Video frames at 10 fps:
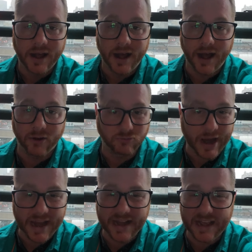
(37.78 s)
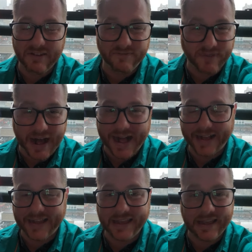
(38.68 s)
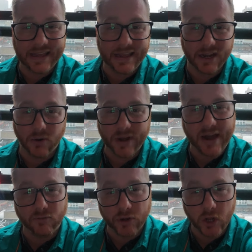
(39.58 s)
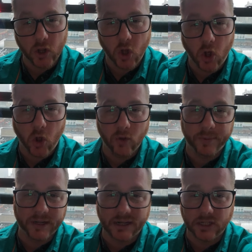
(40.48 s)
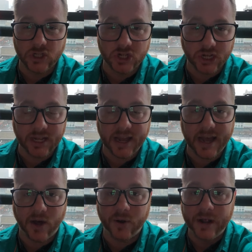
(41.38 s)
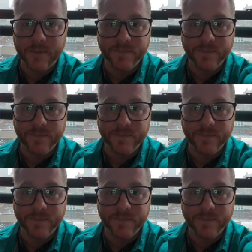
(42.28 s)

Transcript: Rainy, foggy, you know, not real cold, but a little chilly out.